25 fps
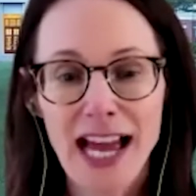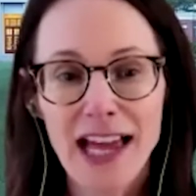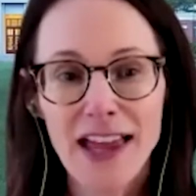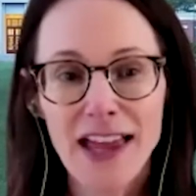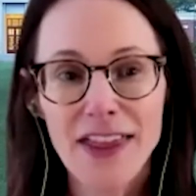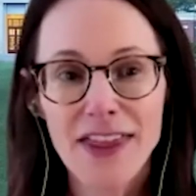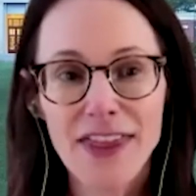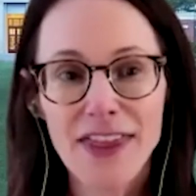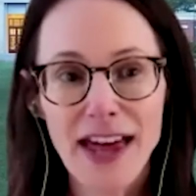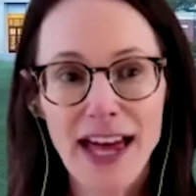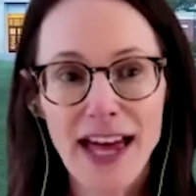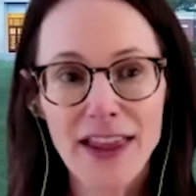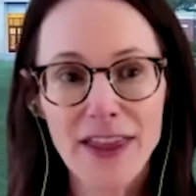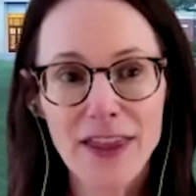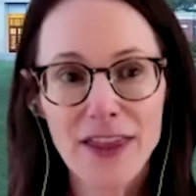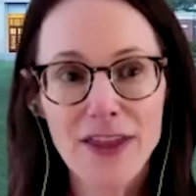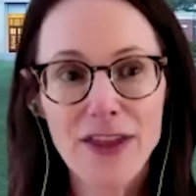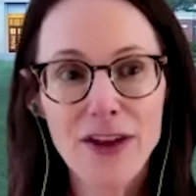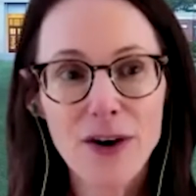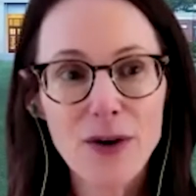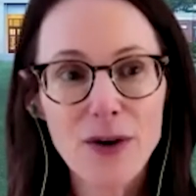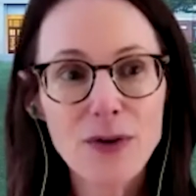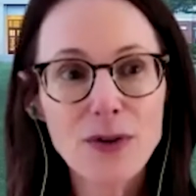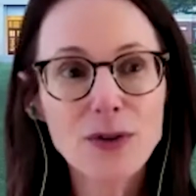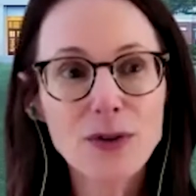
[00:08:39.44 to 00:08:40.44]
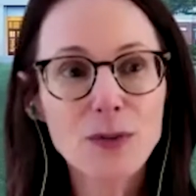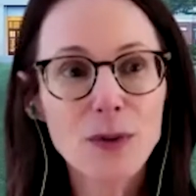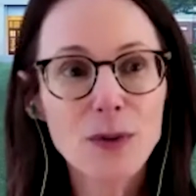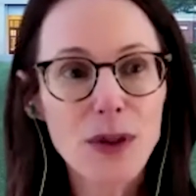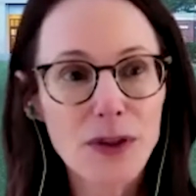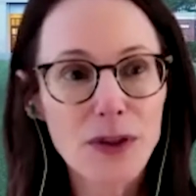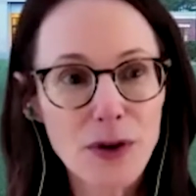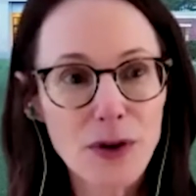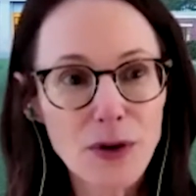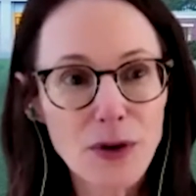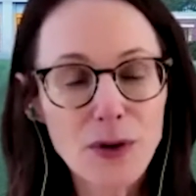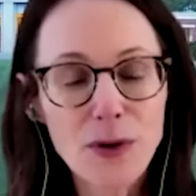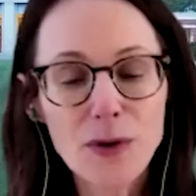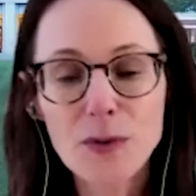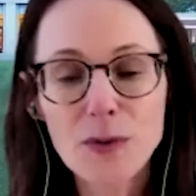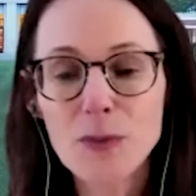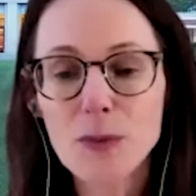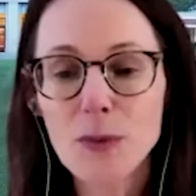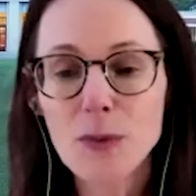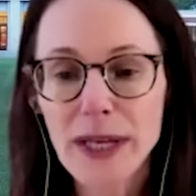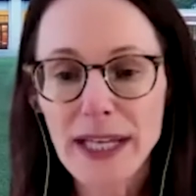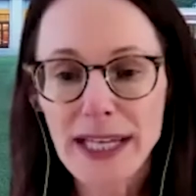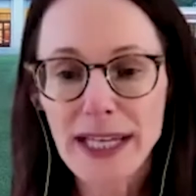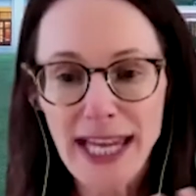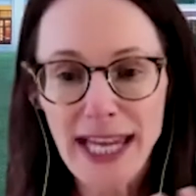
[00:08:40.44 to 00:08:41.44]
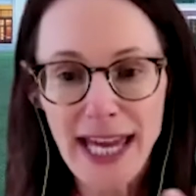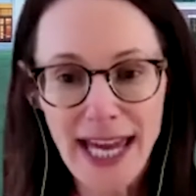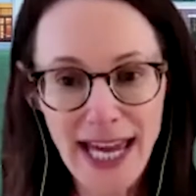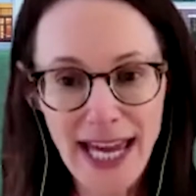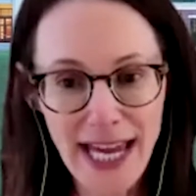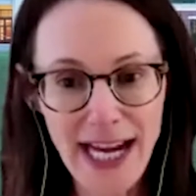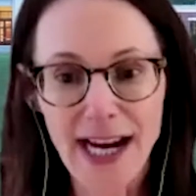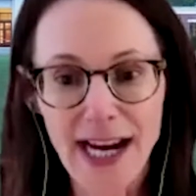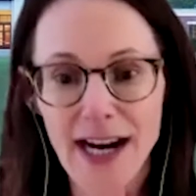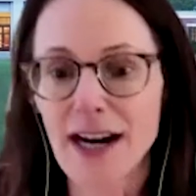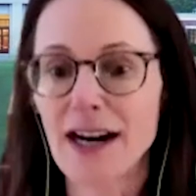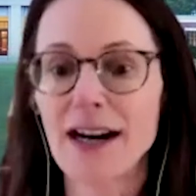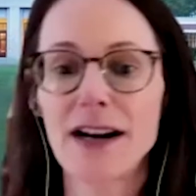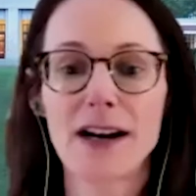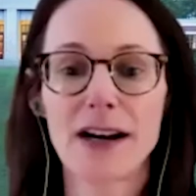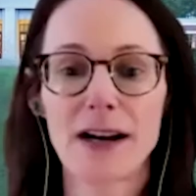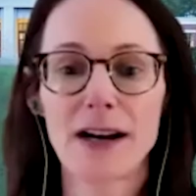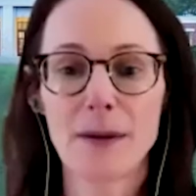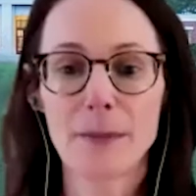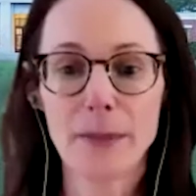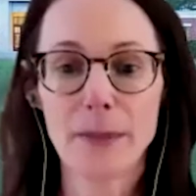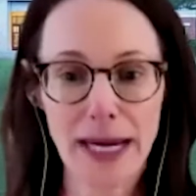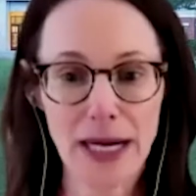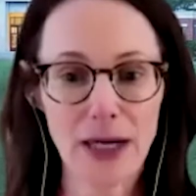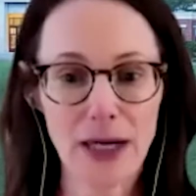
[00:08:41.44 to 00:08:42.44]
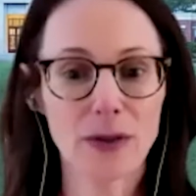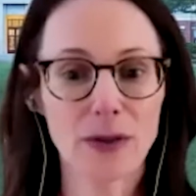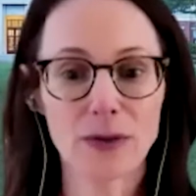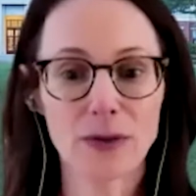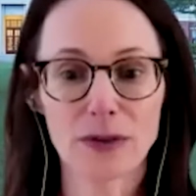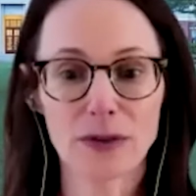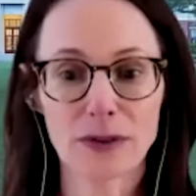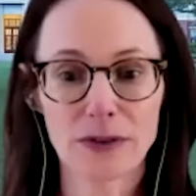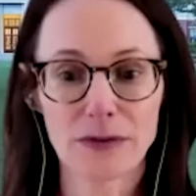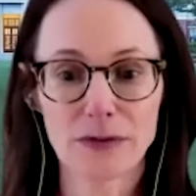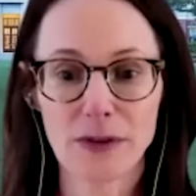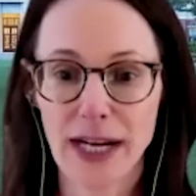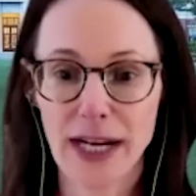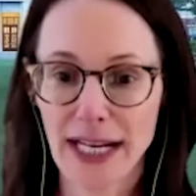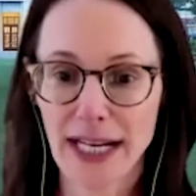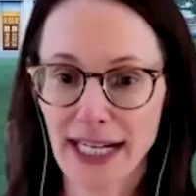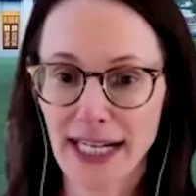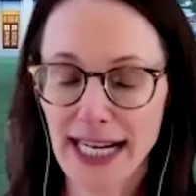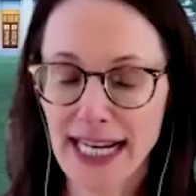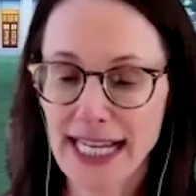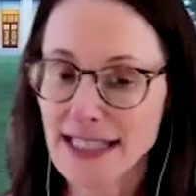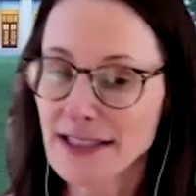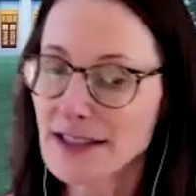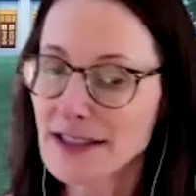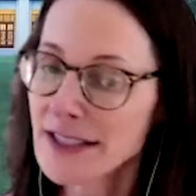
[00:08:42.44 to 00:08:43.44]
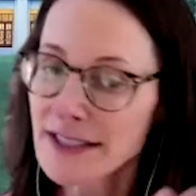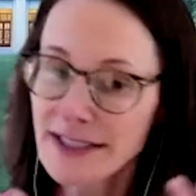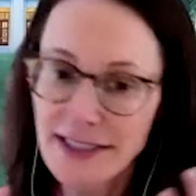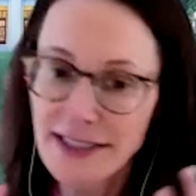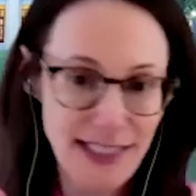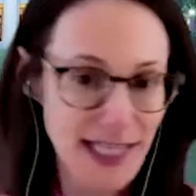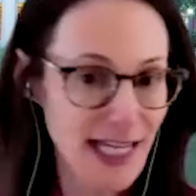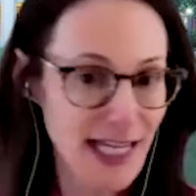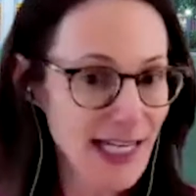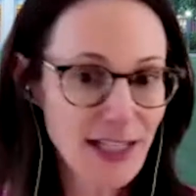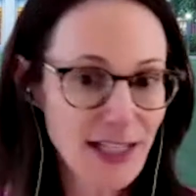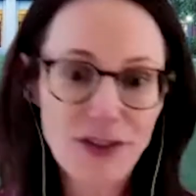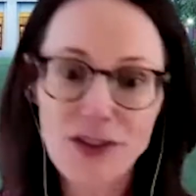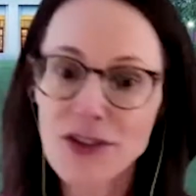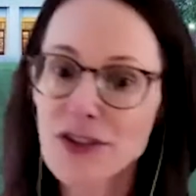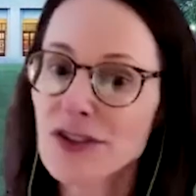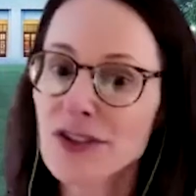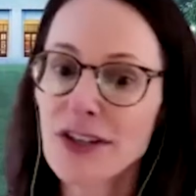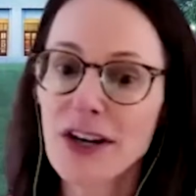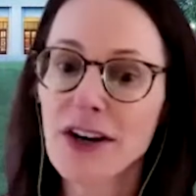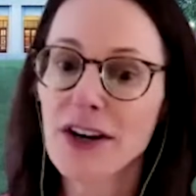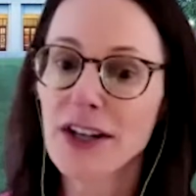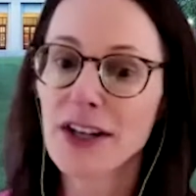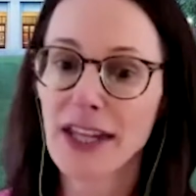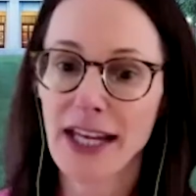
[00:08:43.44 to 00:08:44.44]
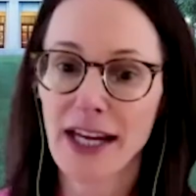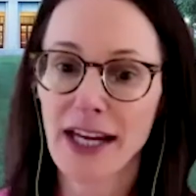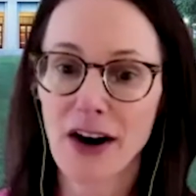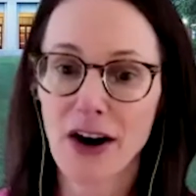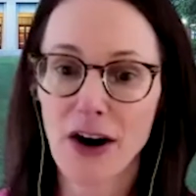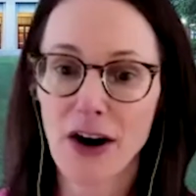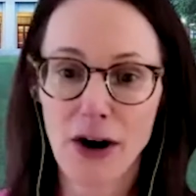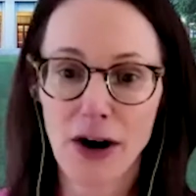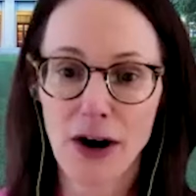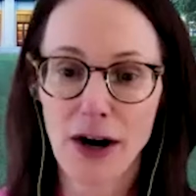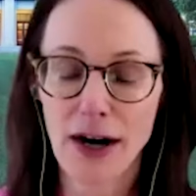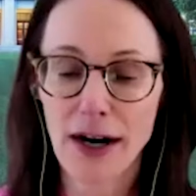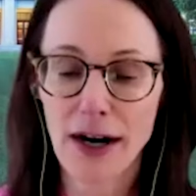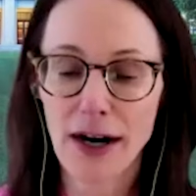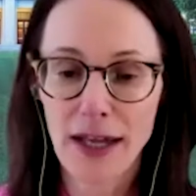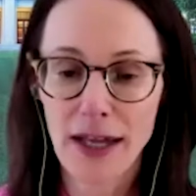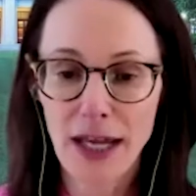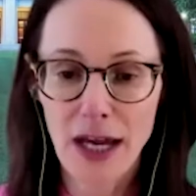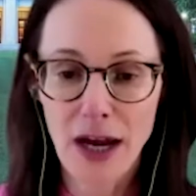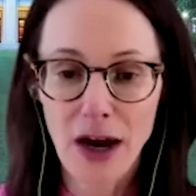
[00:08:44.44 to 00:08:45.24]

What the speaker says: that those with whom we care about, right, it does not necessarily our